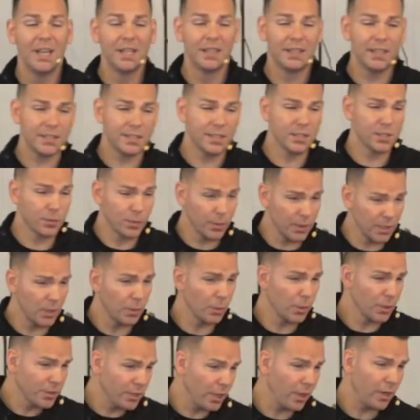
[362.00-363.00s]
this is really,
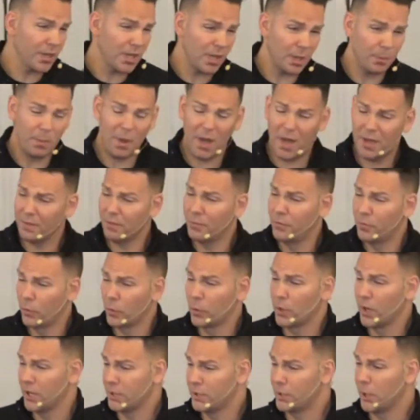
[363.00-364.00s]
we're talking about
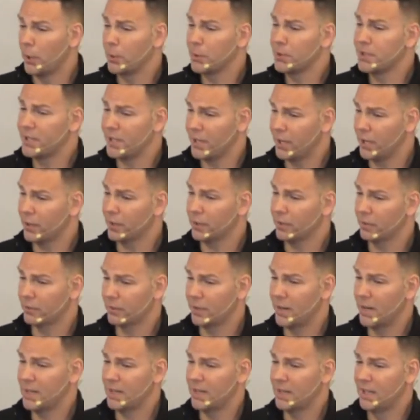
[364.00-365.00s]
for adults here,
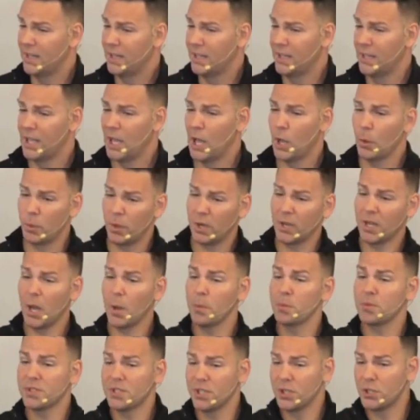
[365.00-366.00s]
right? And when it
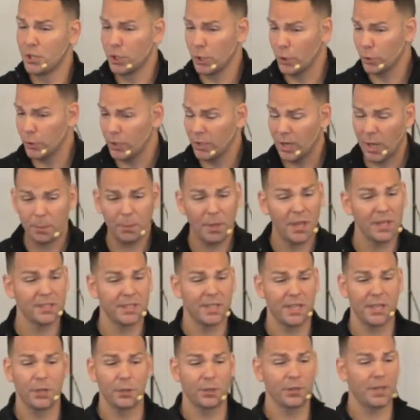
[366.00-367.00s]
comes to children, I'm not
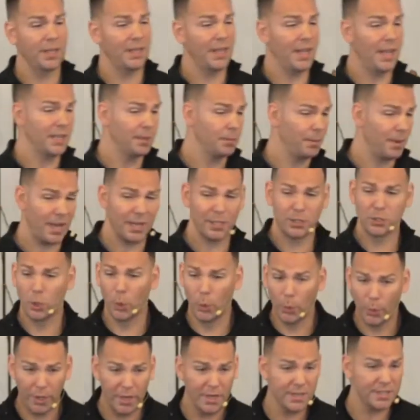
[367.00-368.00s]
saying you're not allowed to buy
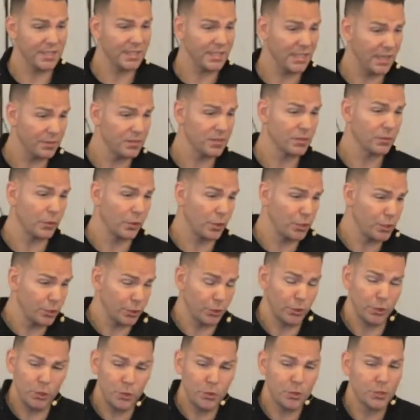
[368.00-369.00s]
toys and gifts for your
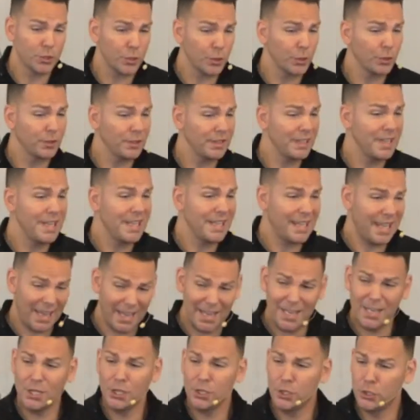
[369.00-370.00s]
children. You certainly
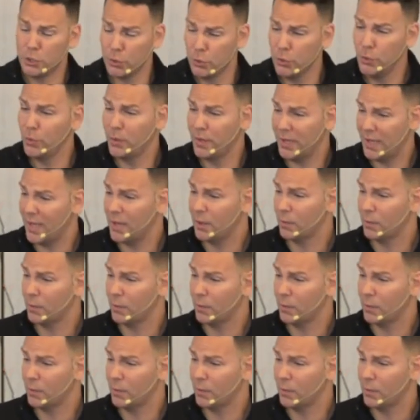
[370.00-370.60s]
can do that,